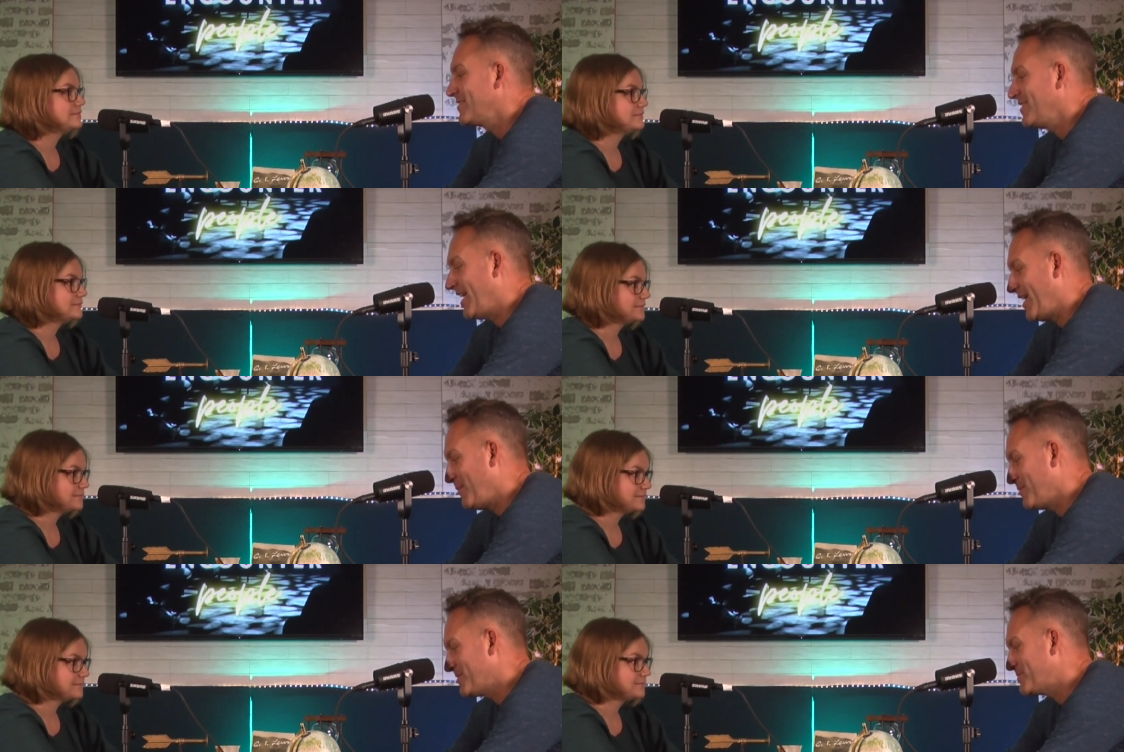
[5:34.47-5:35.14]

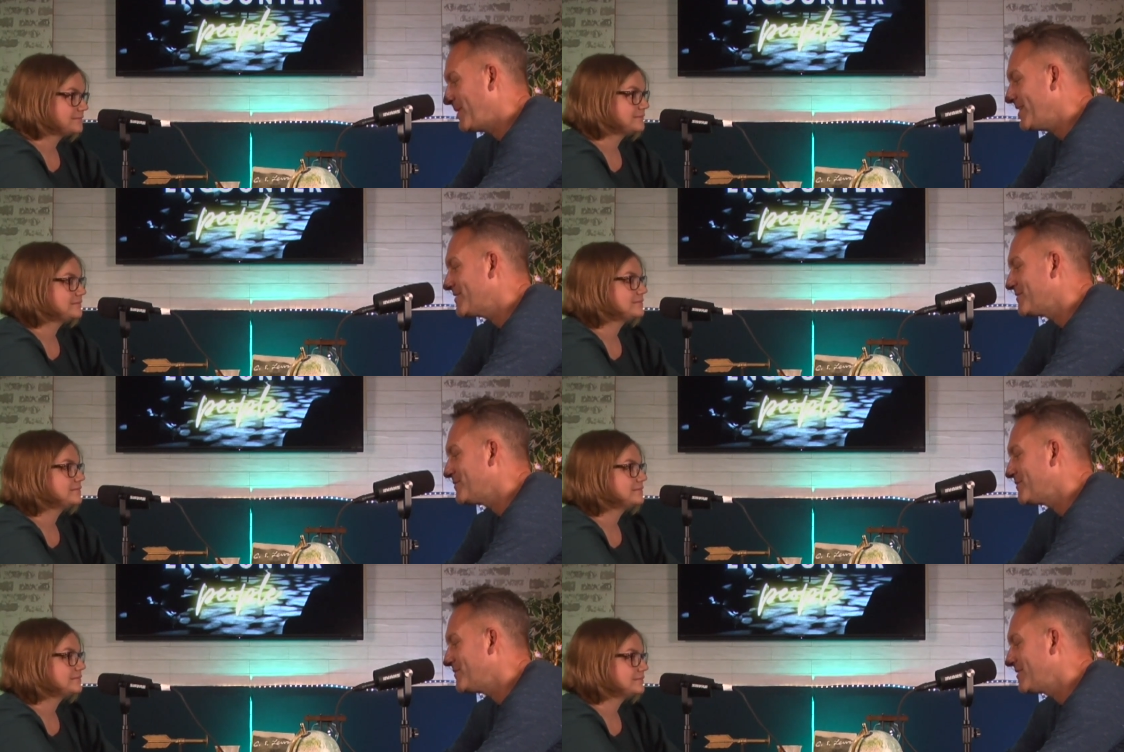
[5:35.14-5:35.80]
Speaker 1: gain
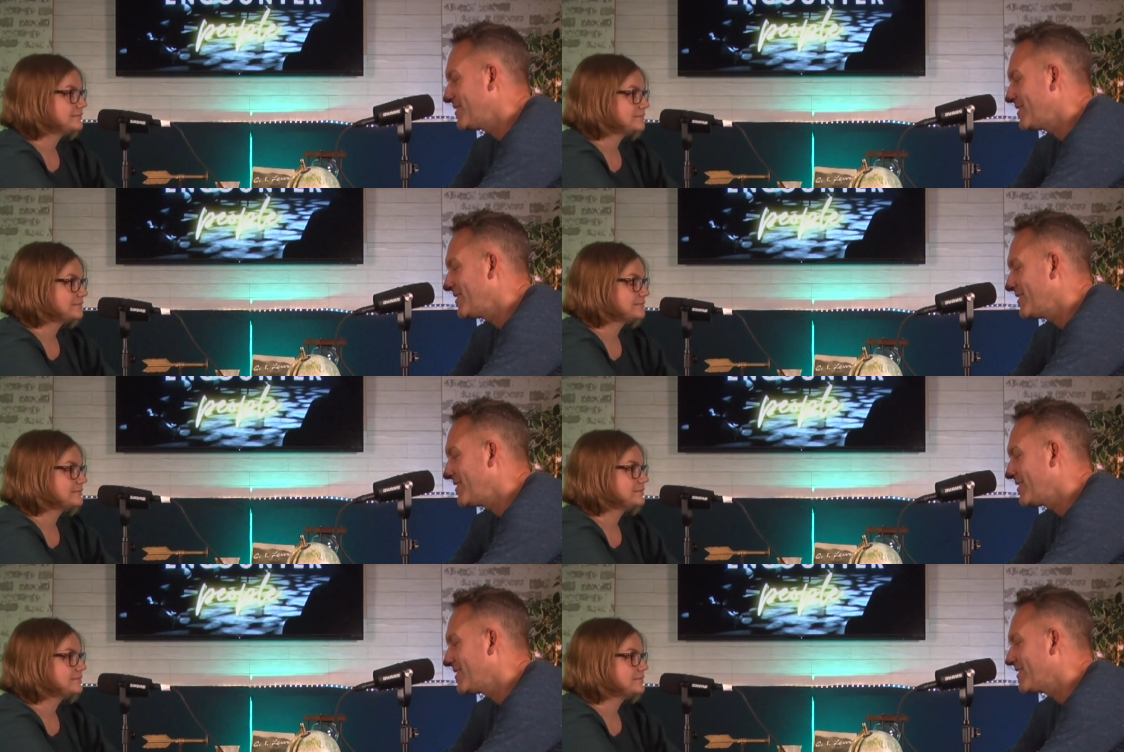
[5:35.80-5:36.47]
perspective,
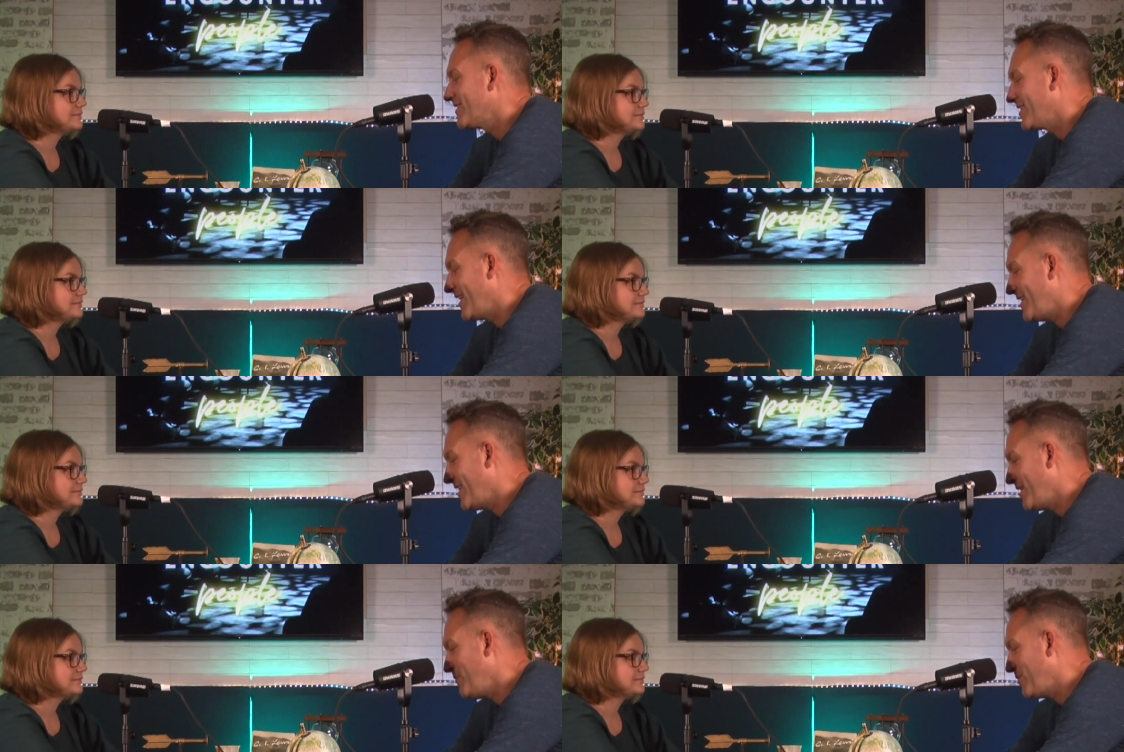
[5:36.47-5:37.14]
gain
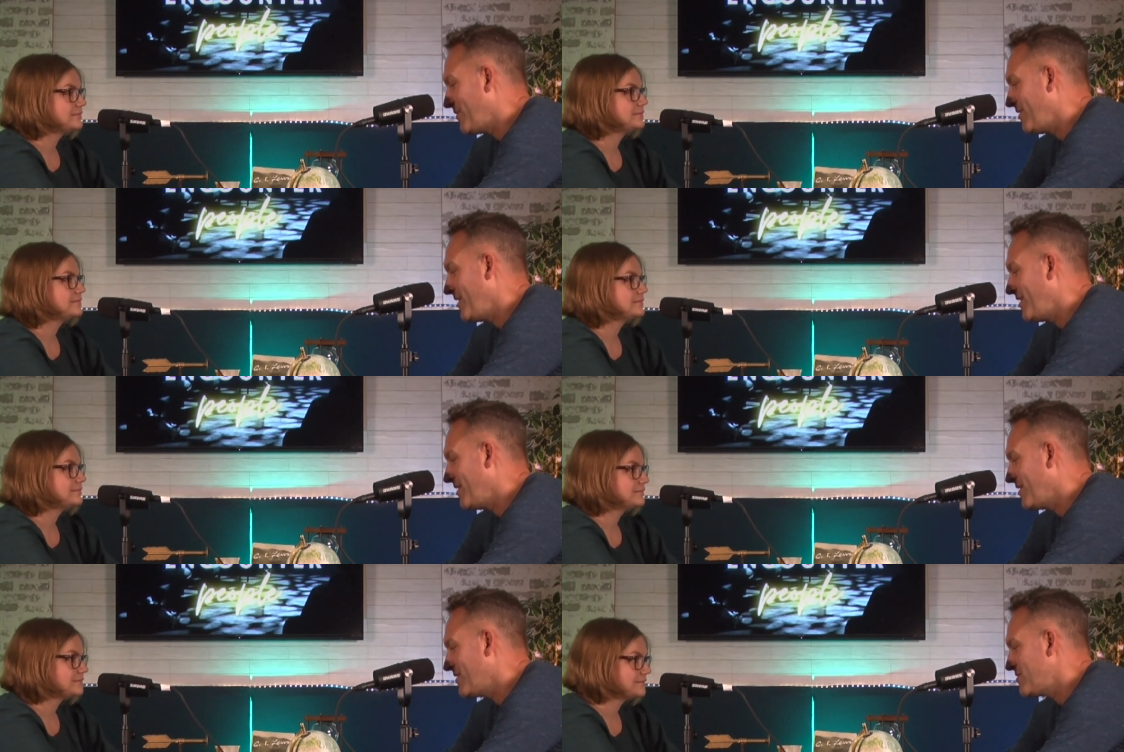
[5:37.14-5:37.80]

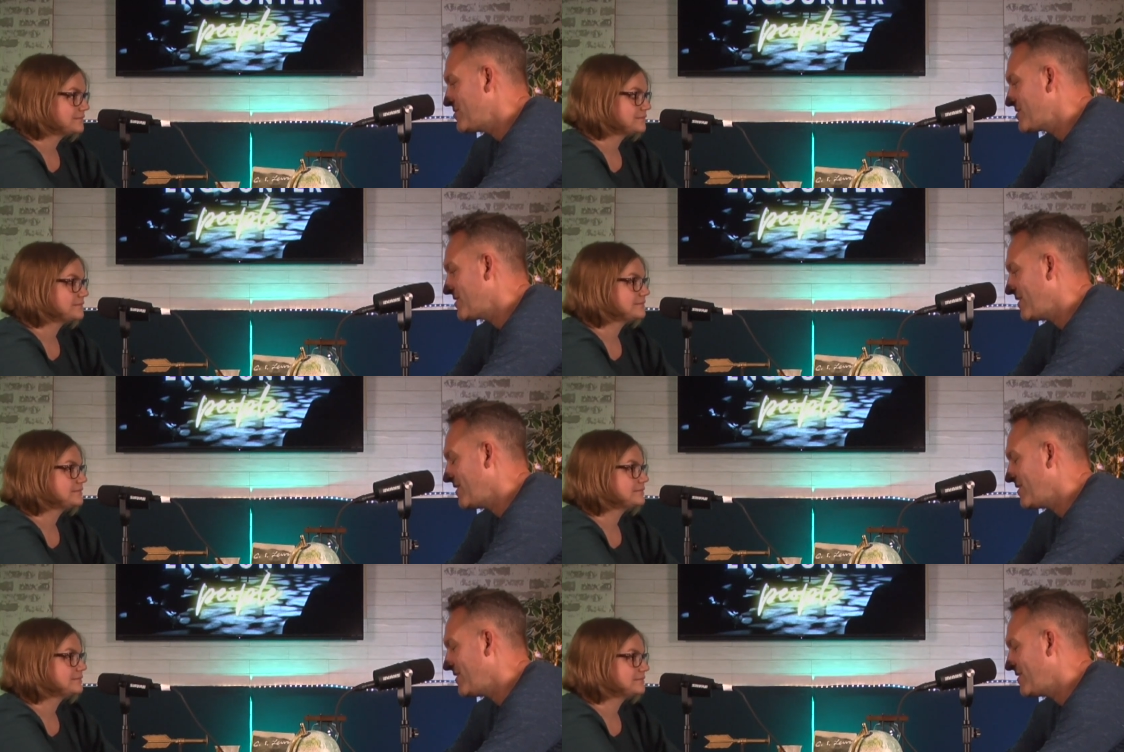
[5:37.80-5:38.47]
empathy,
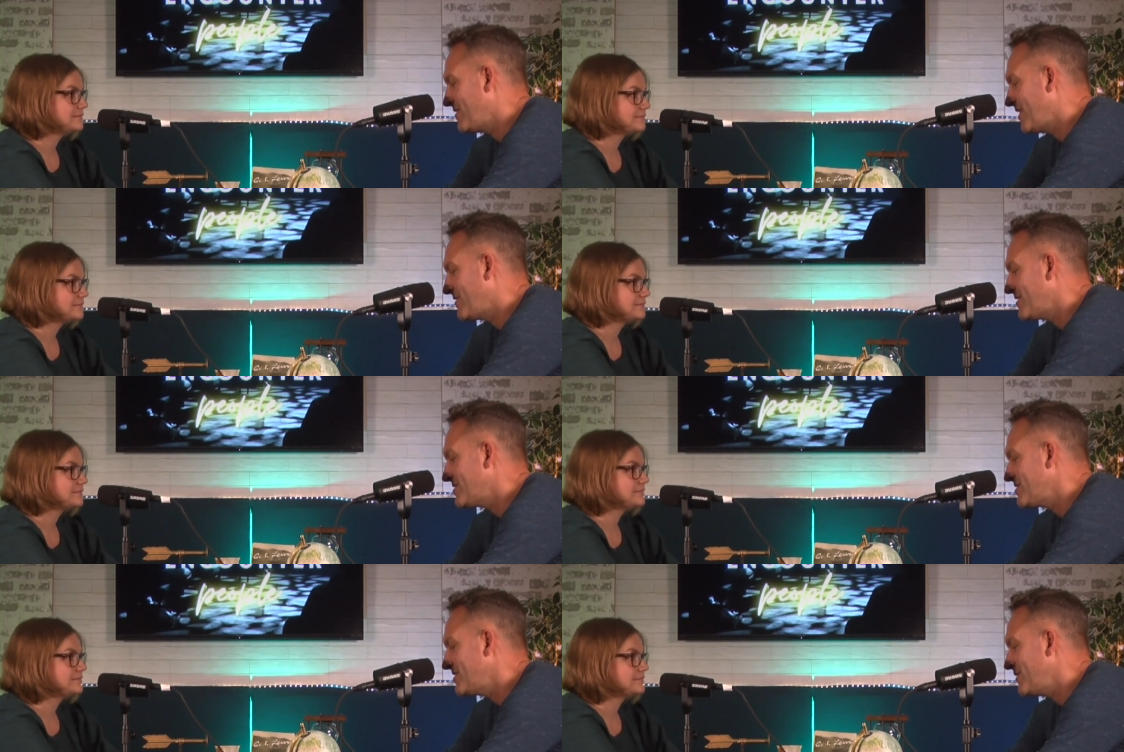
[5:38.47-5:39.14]
understand that
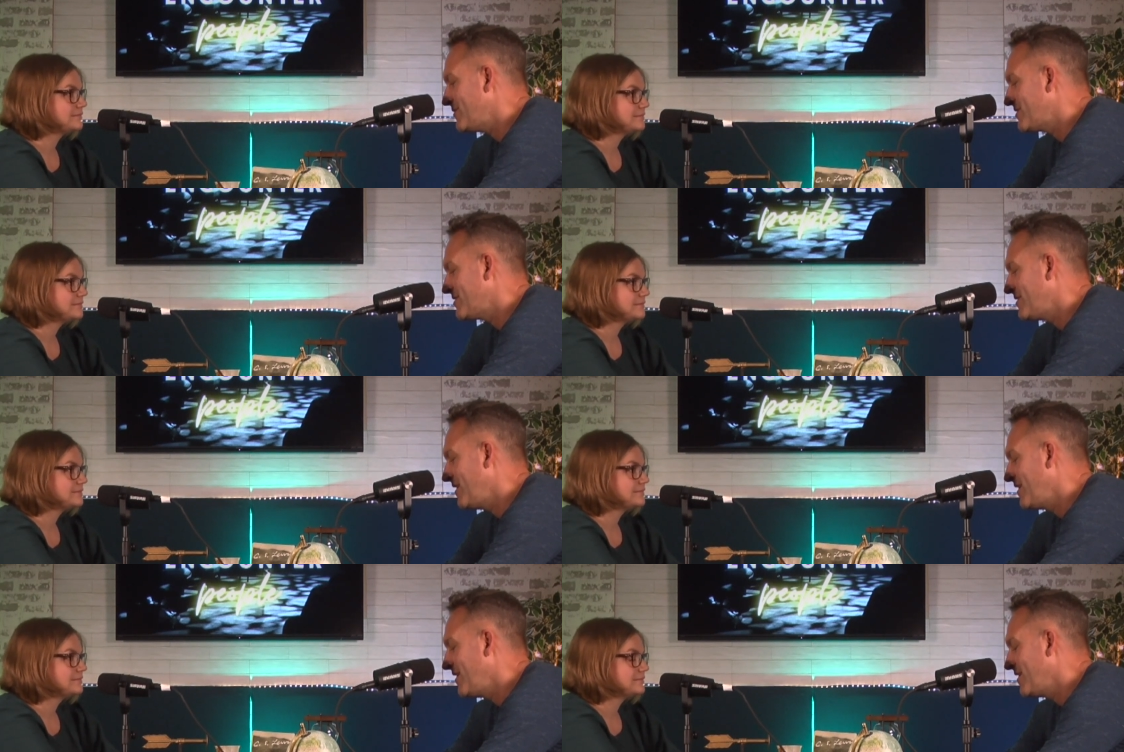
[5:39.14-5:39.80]
this is even
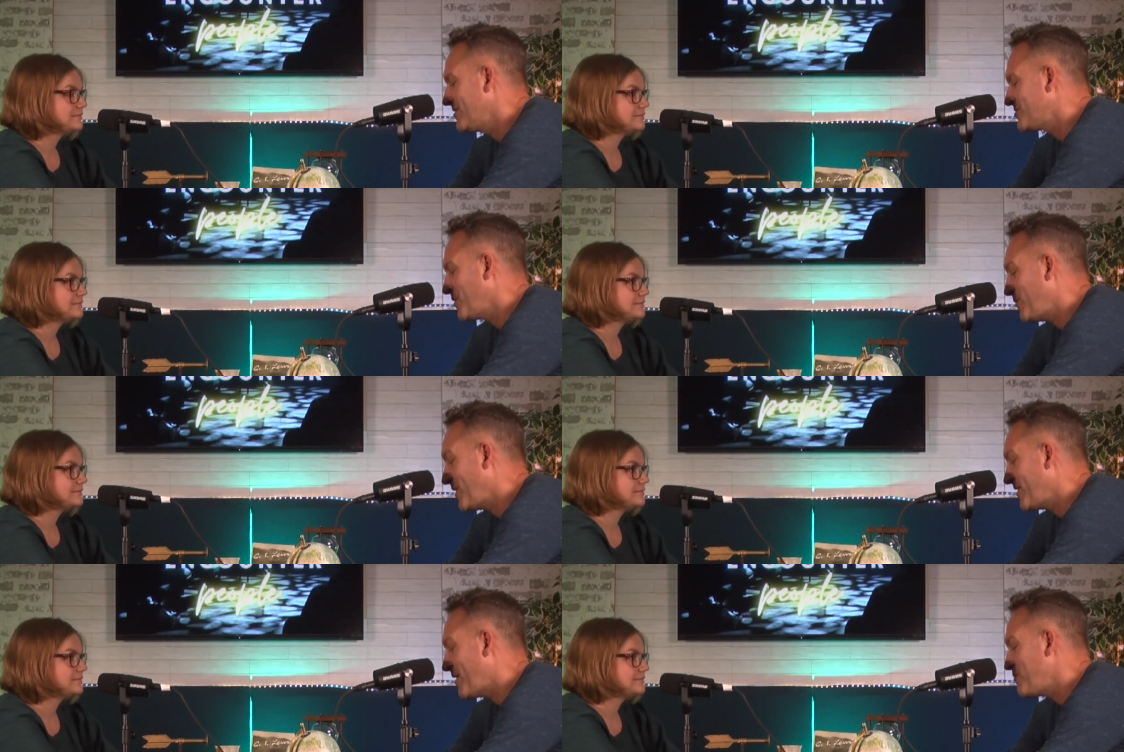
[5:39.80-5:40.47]

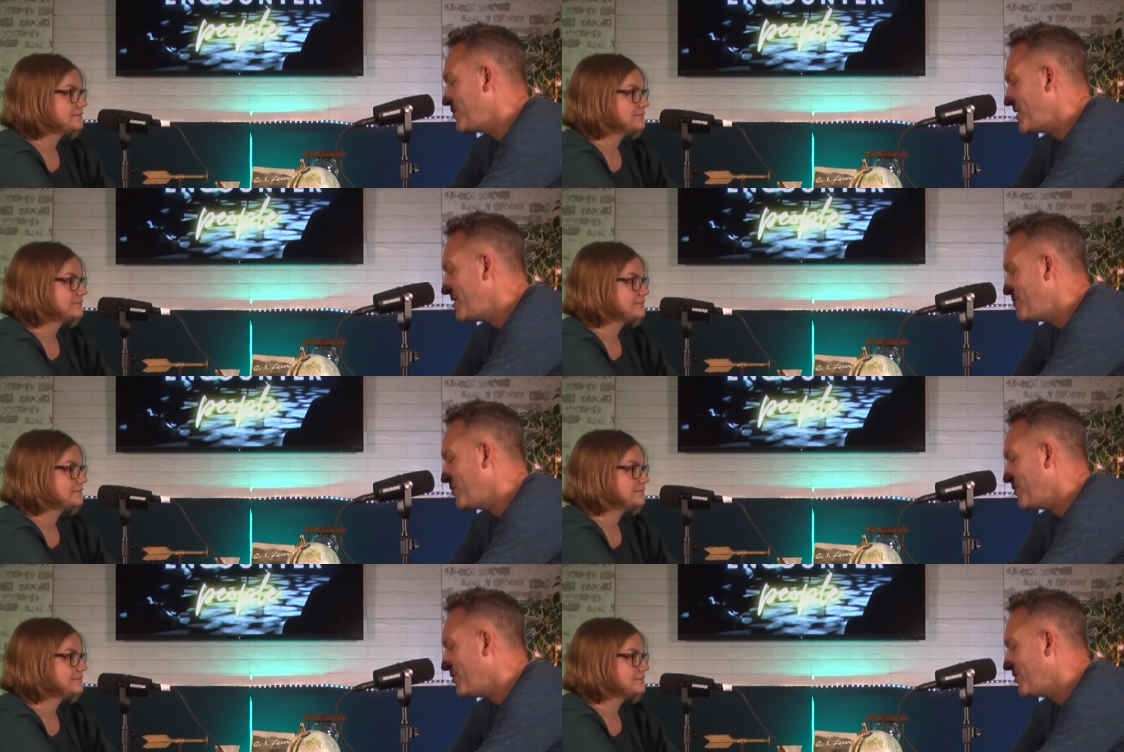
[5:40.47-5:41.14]
something that
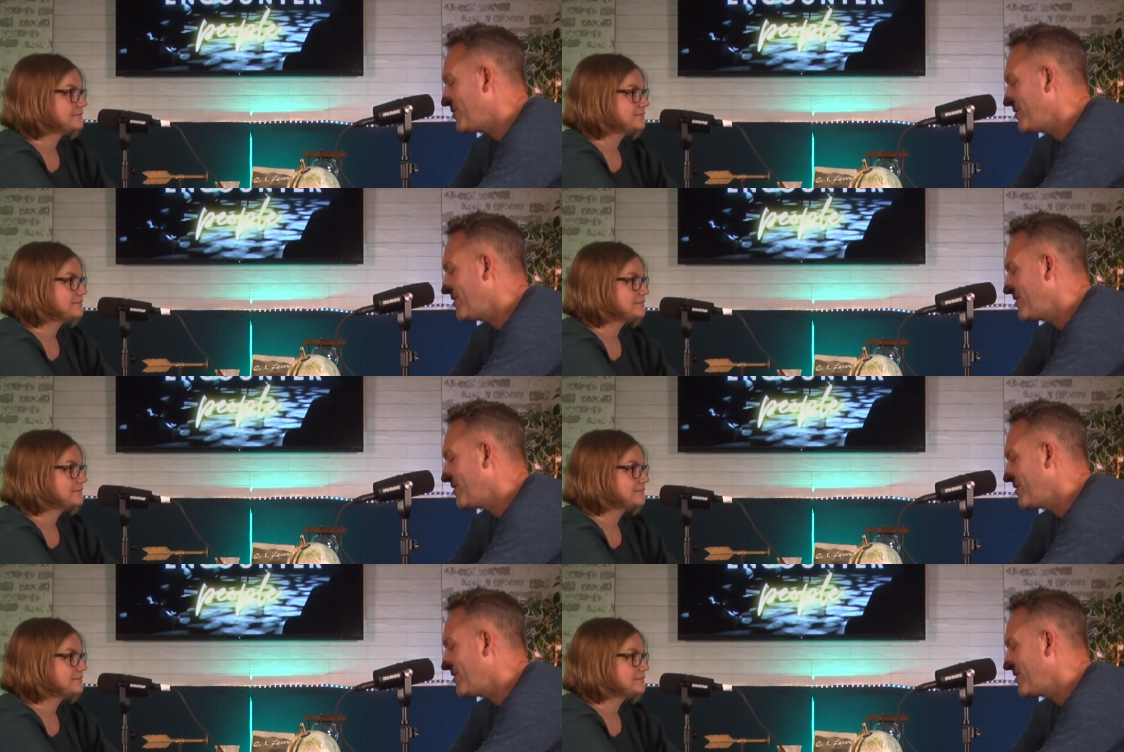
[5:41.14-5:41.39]
people,